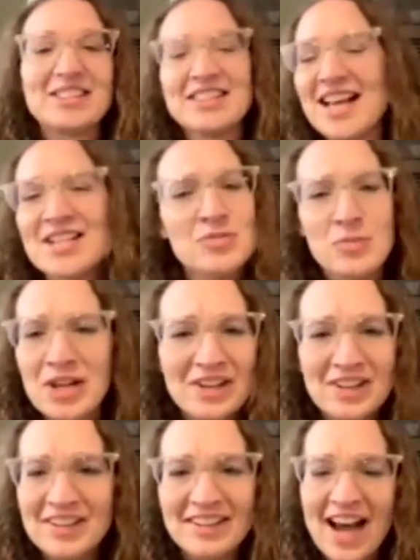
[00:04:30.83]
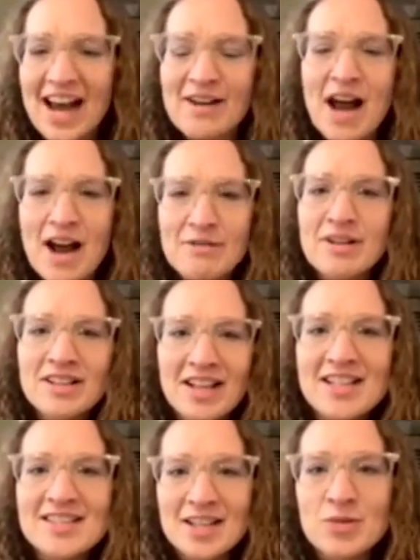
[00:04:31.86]
That's weird. I
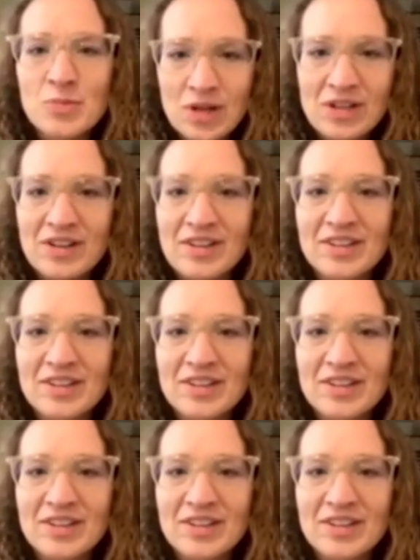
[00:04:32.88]
realize that's weird.